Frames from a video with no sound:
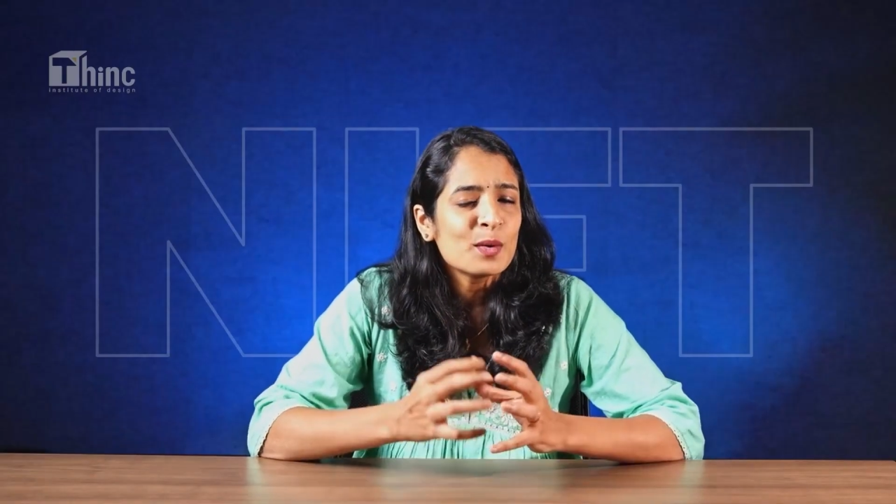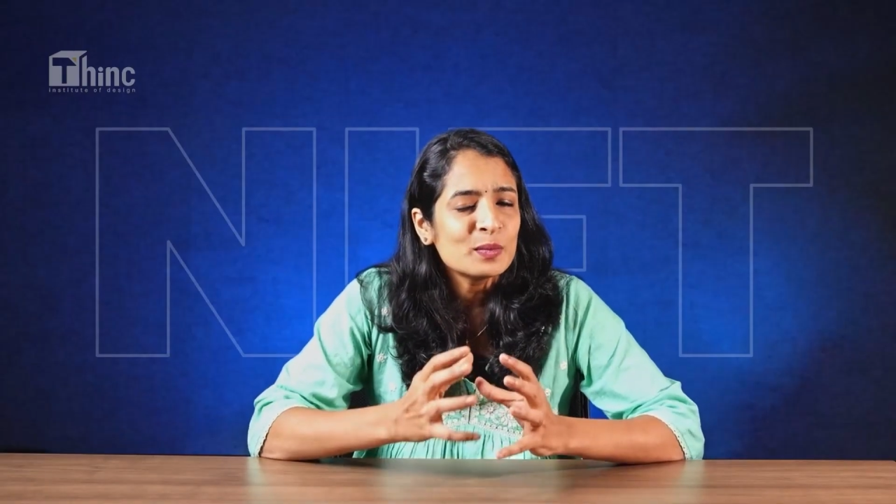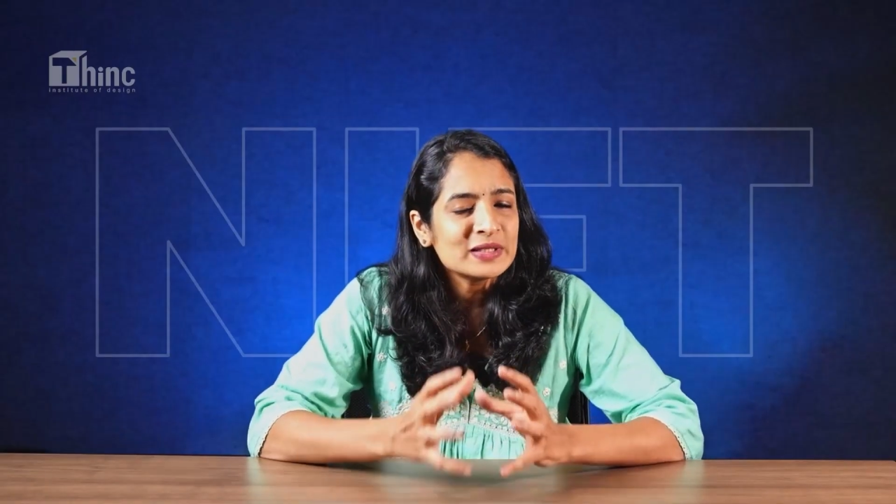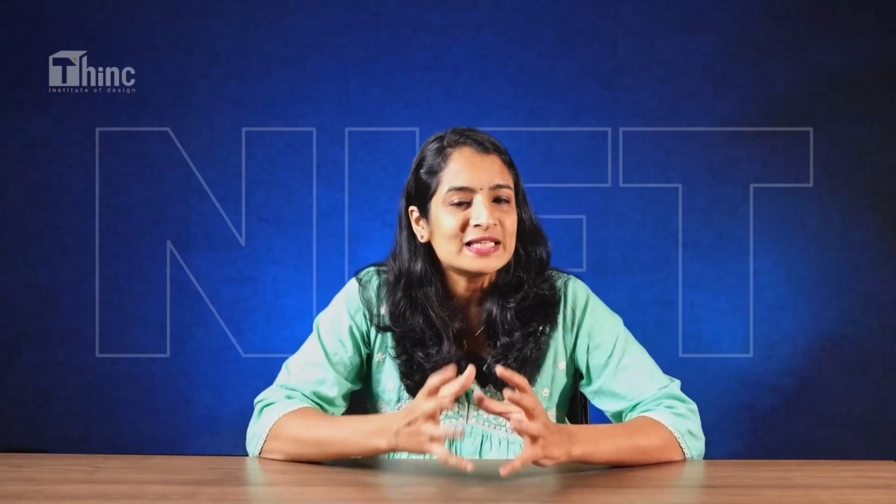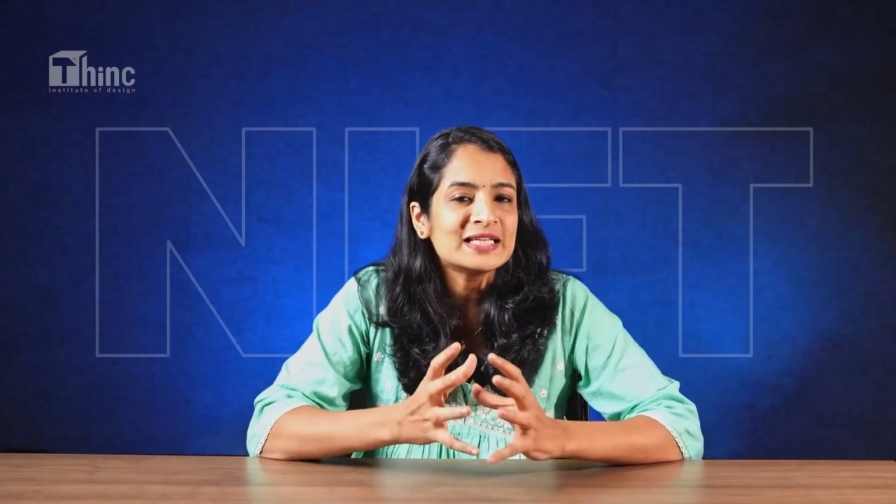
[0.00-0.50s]

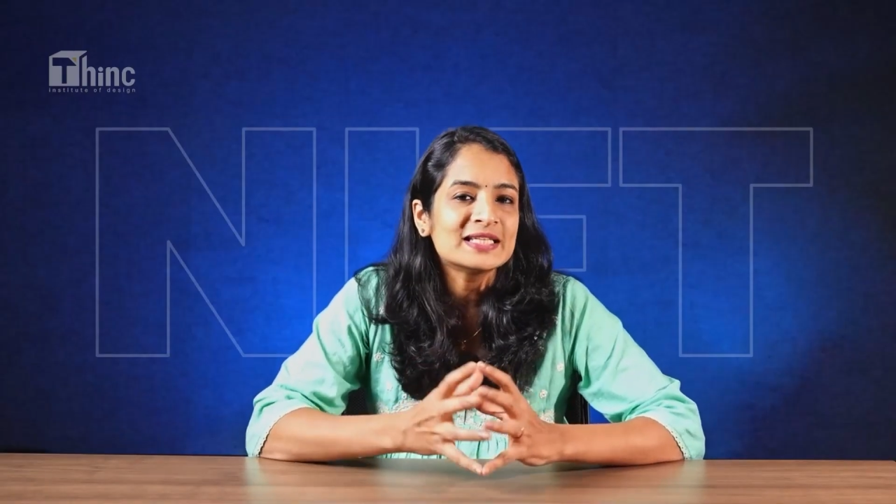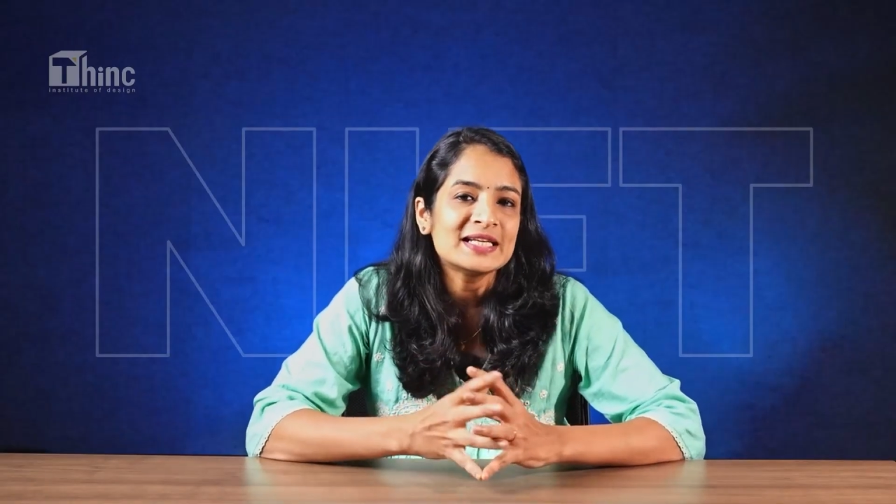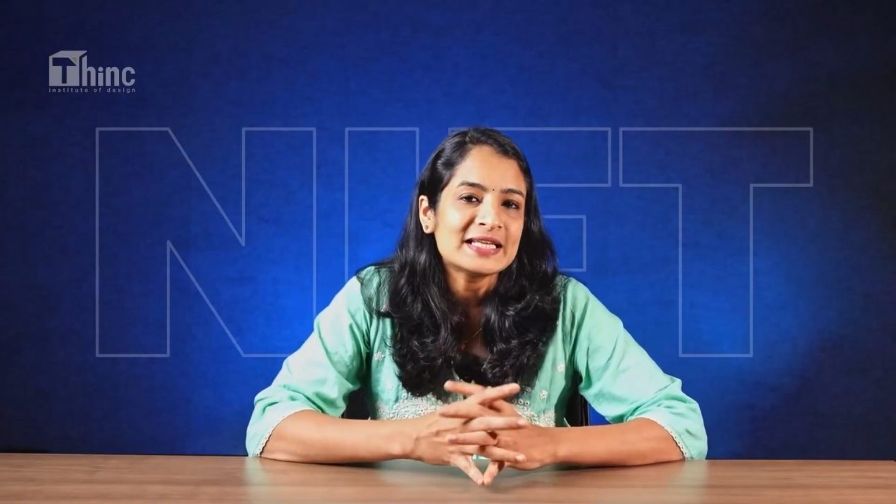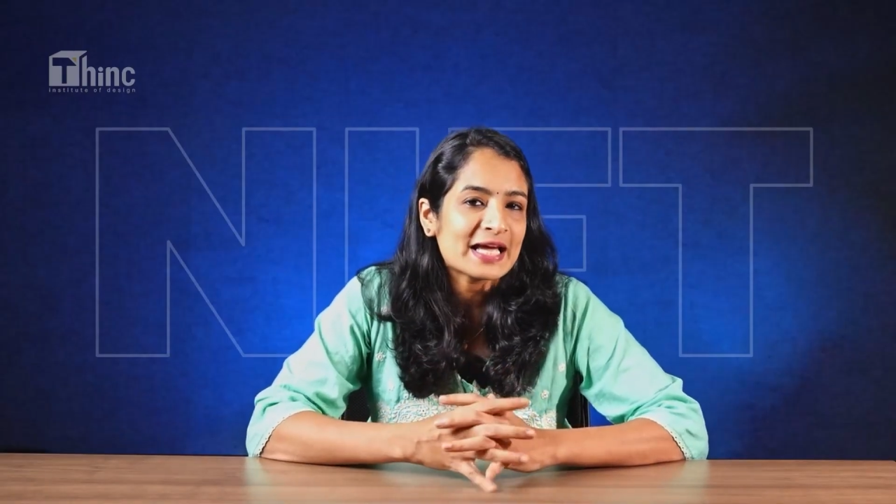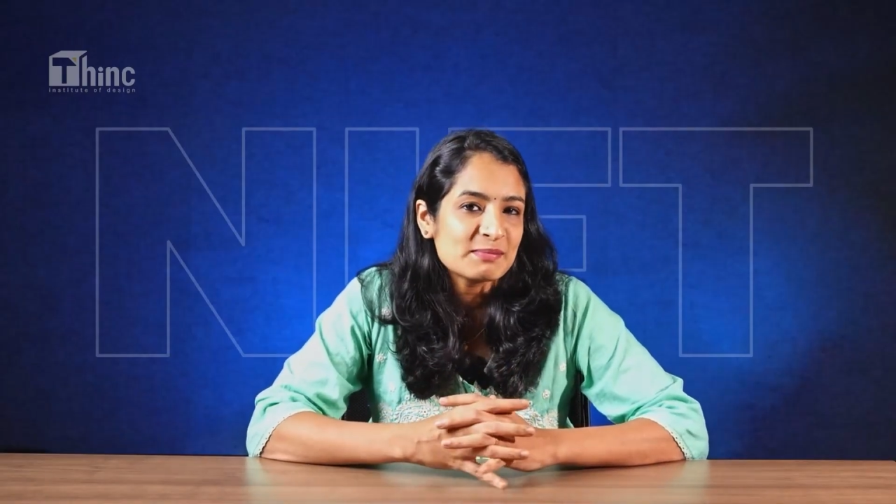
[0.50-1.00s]
within the
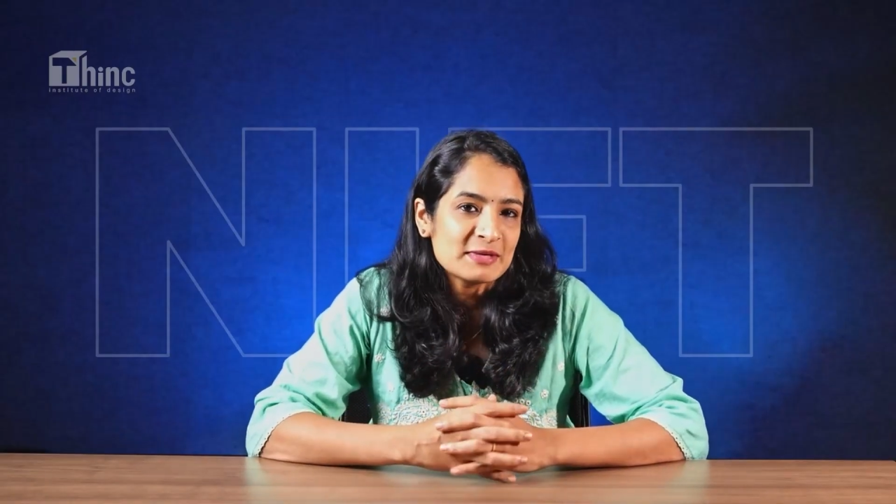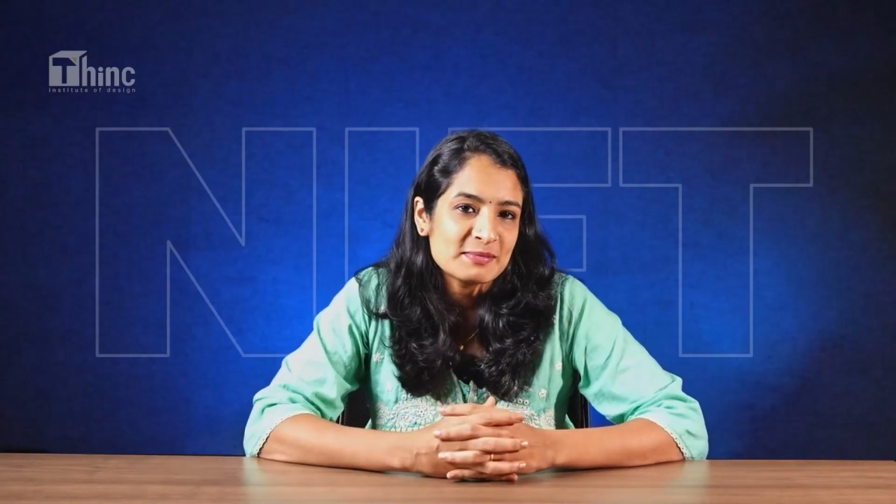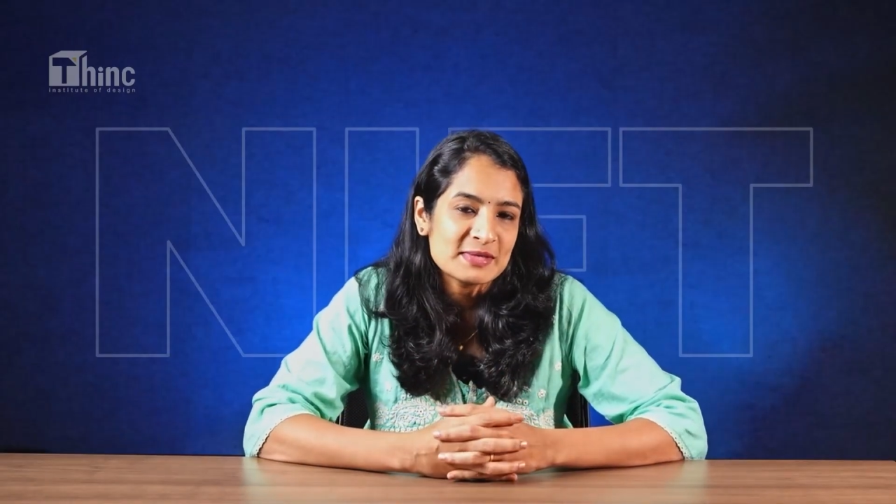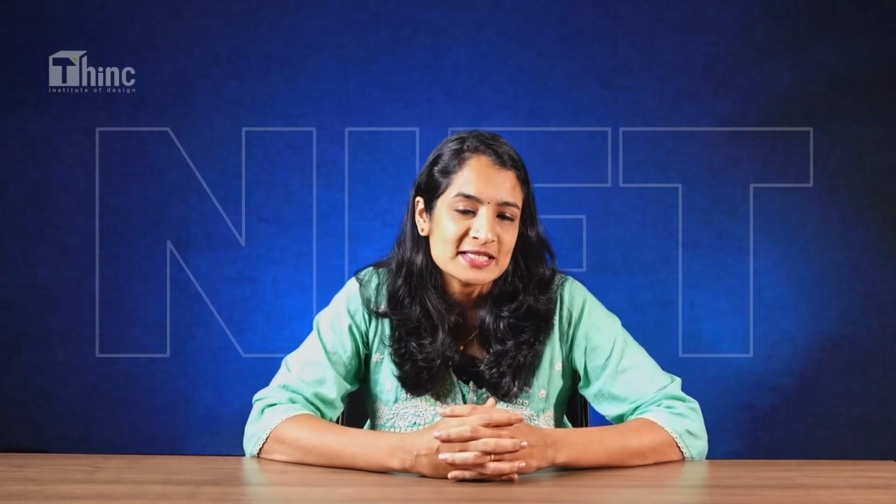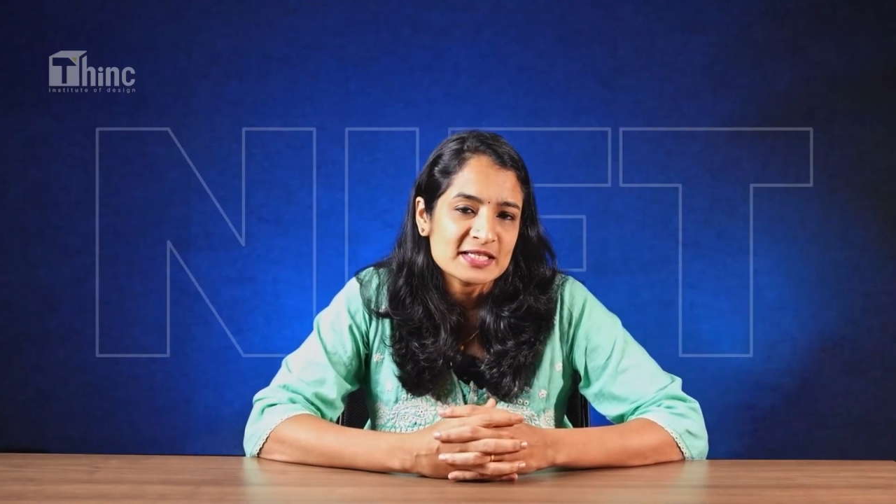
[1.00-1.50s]
time
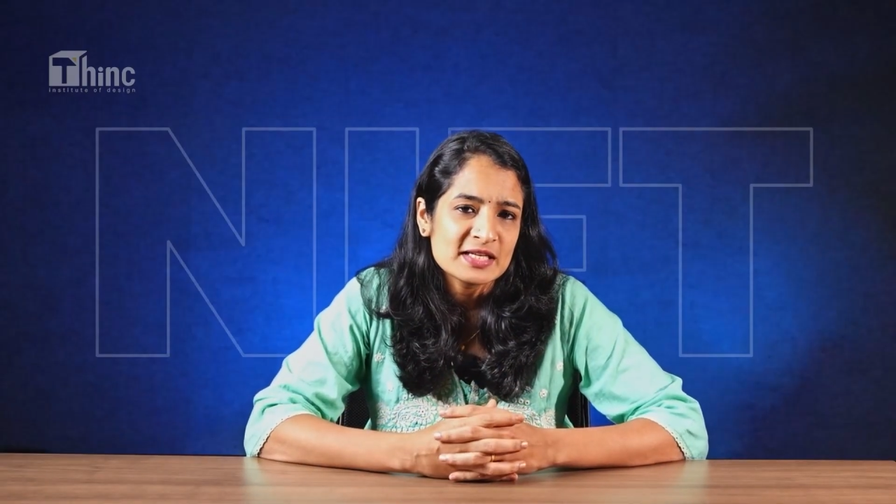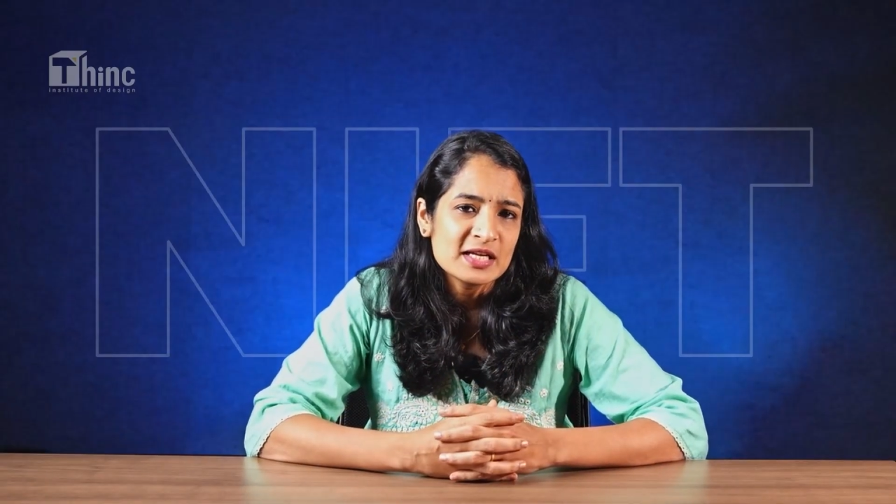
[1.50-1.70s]
limit.